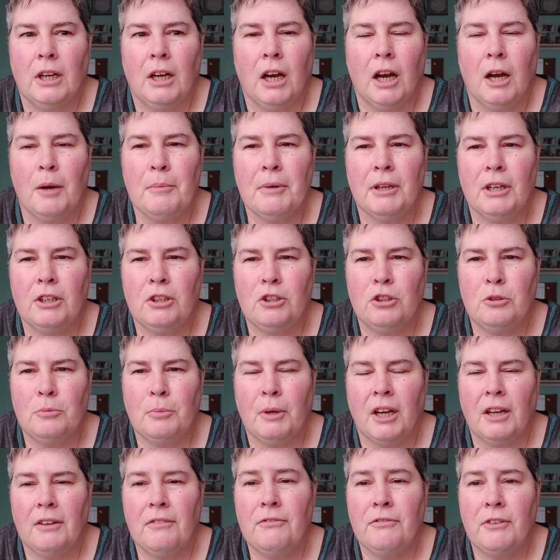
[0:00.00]
I'm going to do
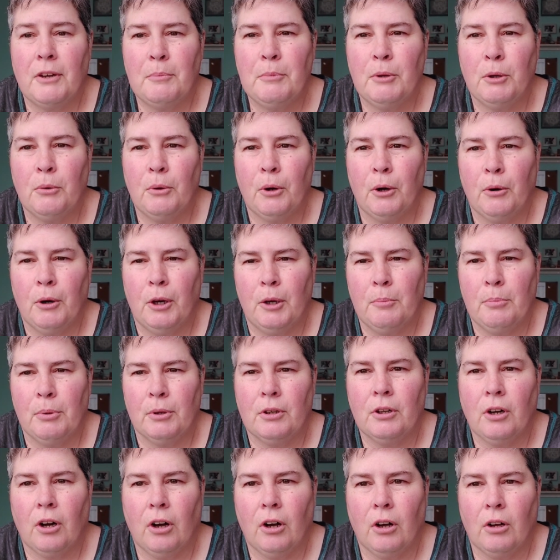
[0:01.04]
my February
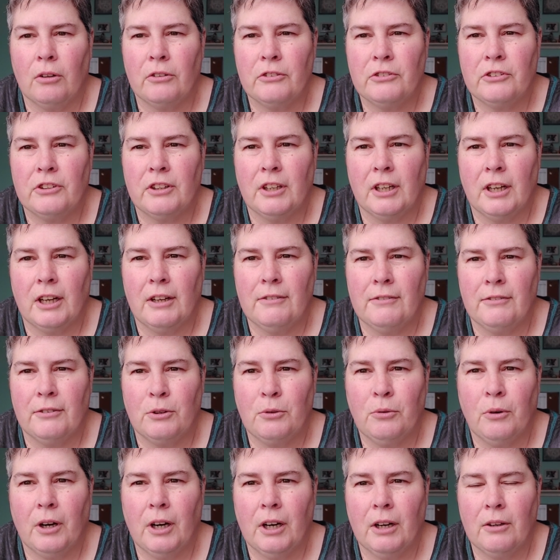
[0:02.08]
book hauls that I've
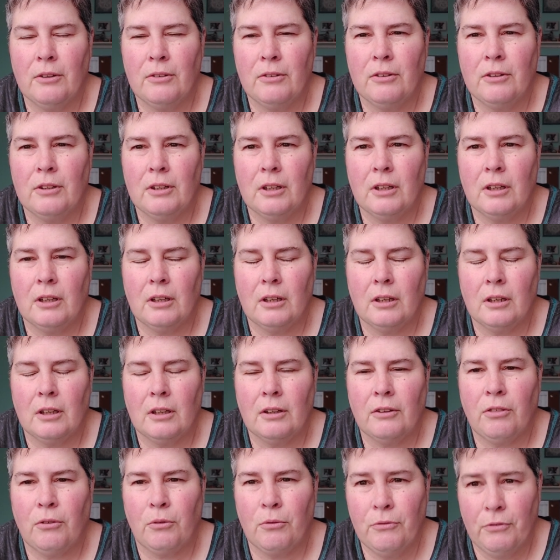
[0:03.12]
acquired
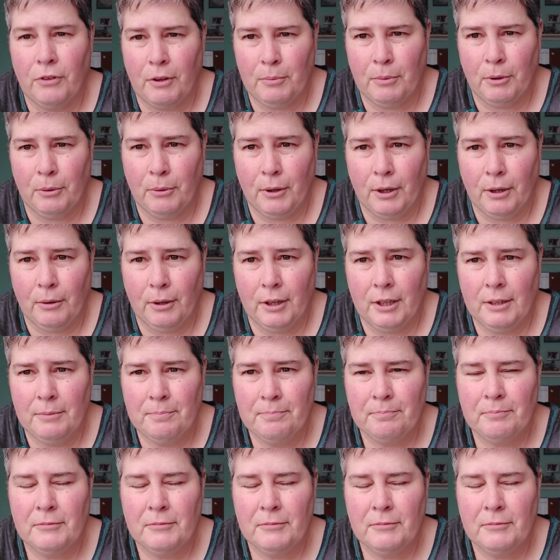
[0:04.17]
uh, through February.